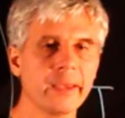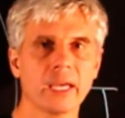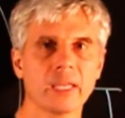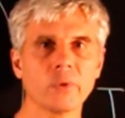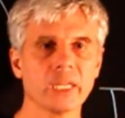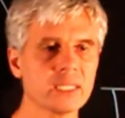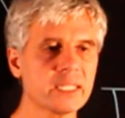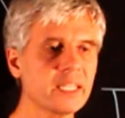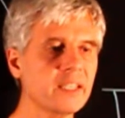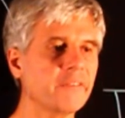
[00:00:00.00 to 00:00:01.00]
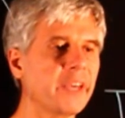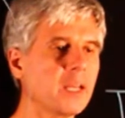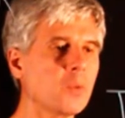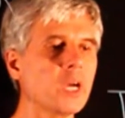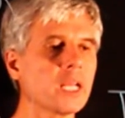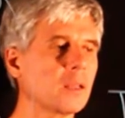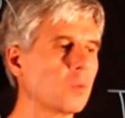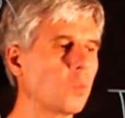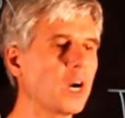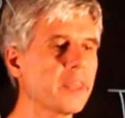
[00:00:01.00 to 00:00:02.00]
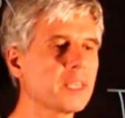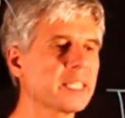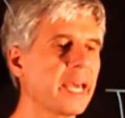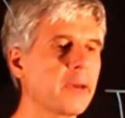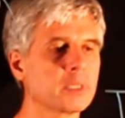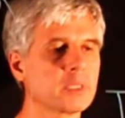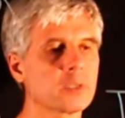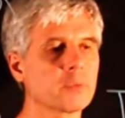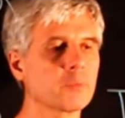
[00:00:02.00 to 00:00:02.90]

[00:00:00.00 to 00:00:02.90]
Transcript: And we can see very well why this happens.